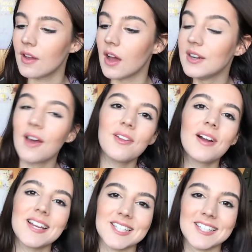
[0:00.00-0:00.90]
Another
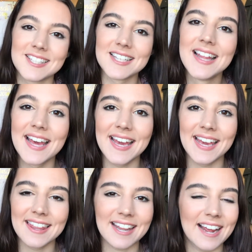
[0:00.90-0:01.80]
Essence
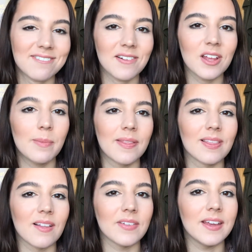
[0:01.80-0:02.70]
thing that I've really been
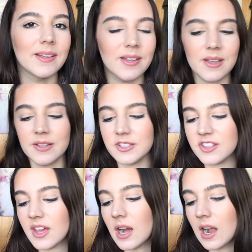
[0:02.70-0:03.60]
loving is
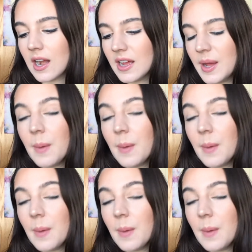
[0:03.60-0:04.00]
their